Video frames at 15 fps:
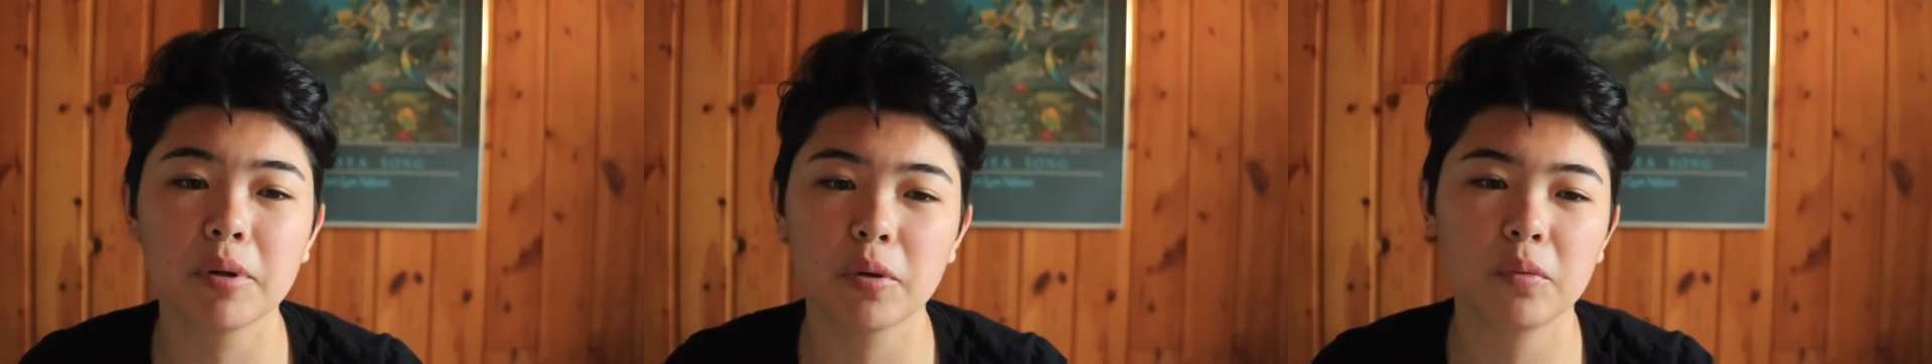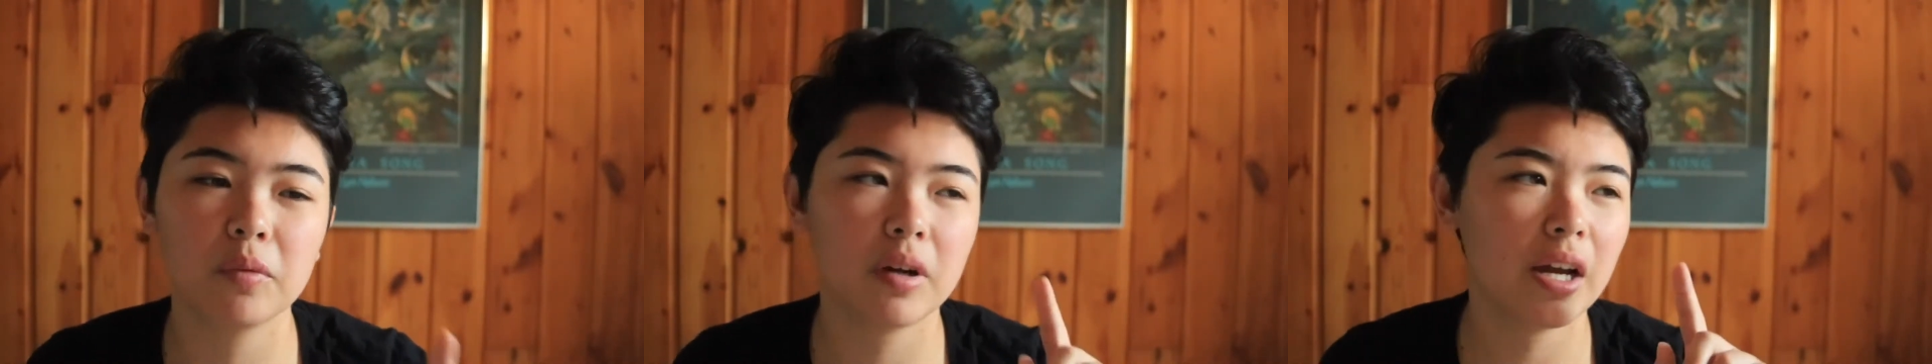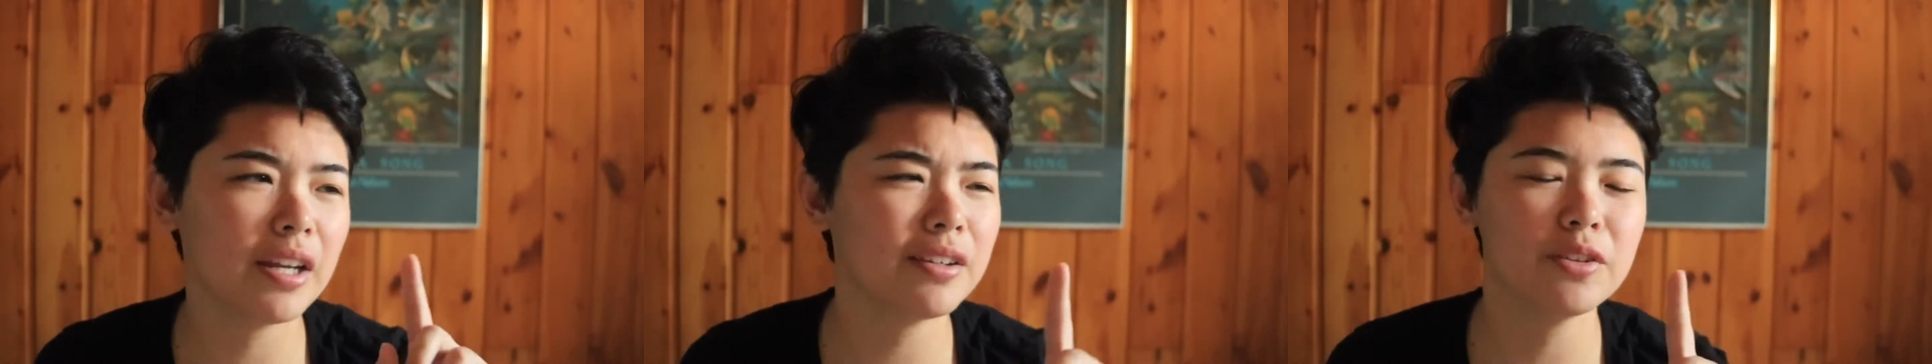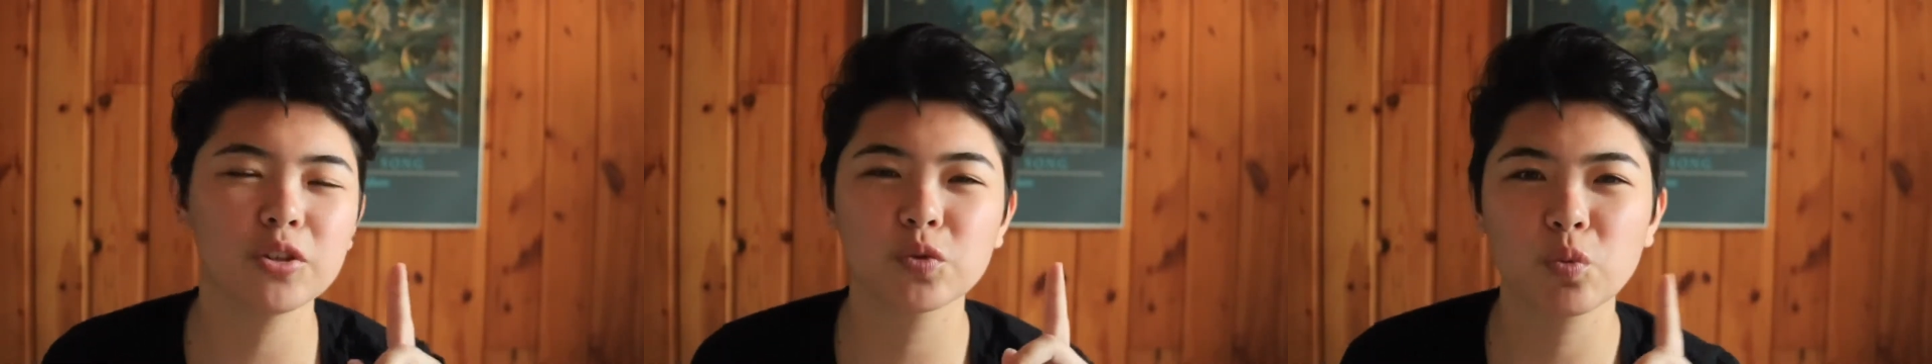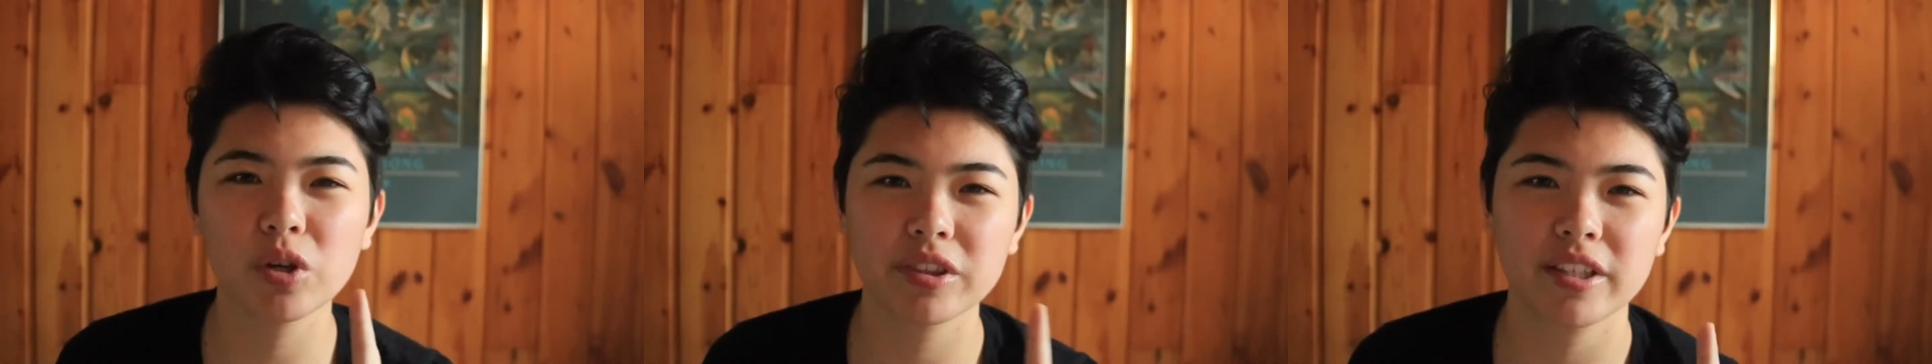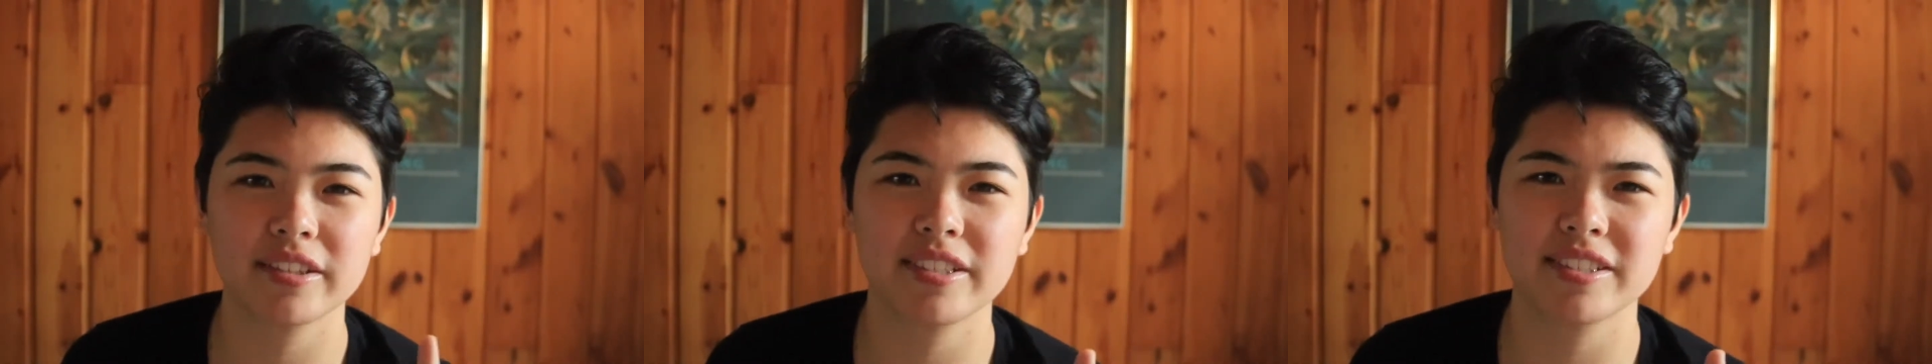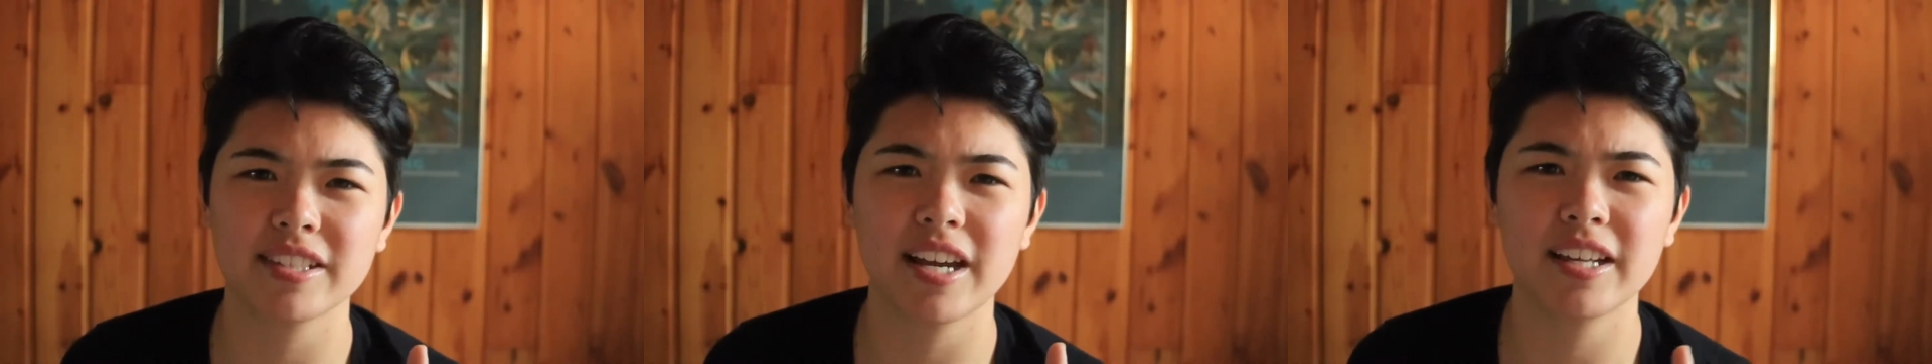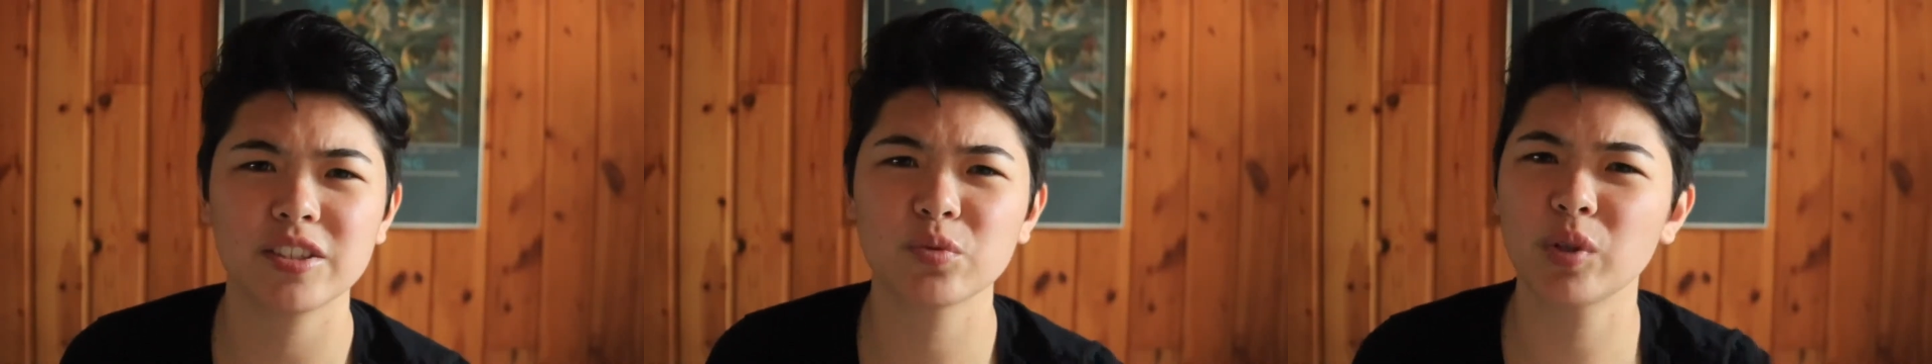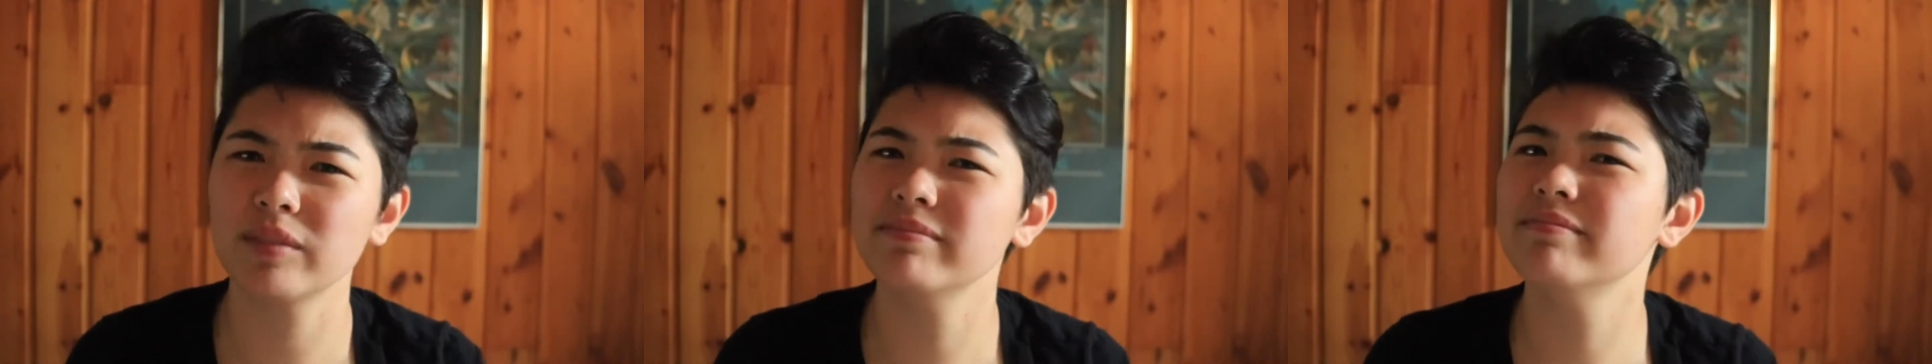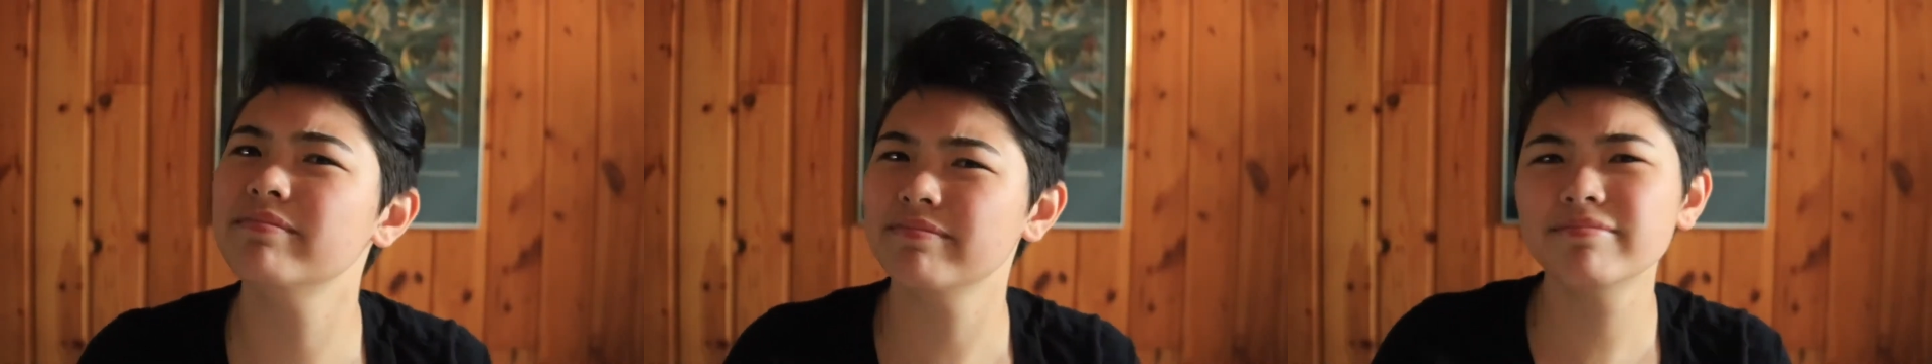but there's one that's a science one.